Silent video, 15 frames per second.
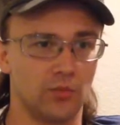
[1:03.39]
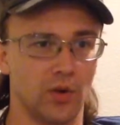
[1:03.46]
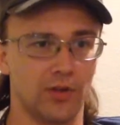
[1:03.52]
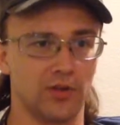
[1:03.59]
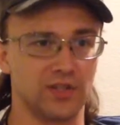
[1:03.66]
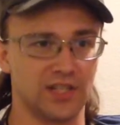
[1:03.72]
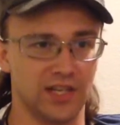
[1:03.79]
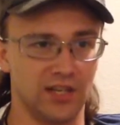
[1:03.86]
whether
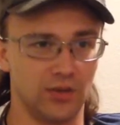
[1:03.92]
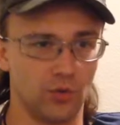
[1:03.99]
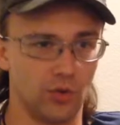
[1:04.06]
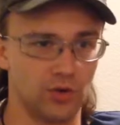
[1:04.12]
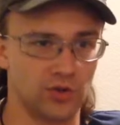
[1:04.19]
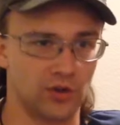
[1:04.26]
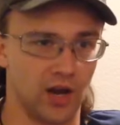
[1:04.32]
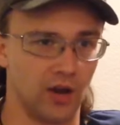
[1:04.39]
it's
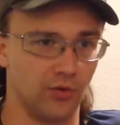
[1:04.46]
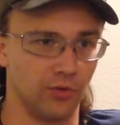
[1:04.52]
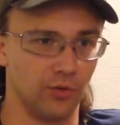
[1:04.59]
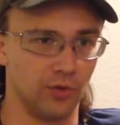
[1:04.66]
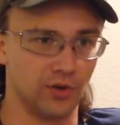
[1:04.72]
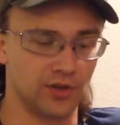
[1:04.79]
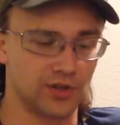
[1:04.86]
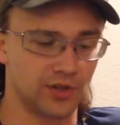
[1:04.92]
indoors or
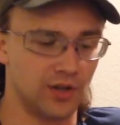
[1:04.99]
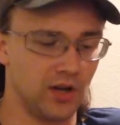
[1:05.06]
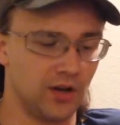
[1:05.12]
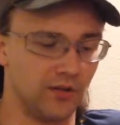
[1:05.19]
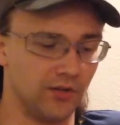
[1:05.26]
outdoors.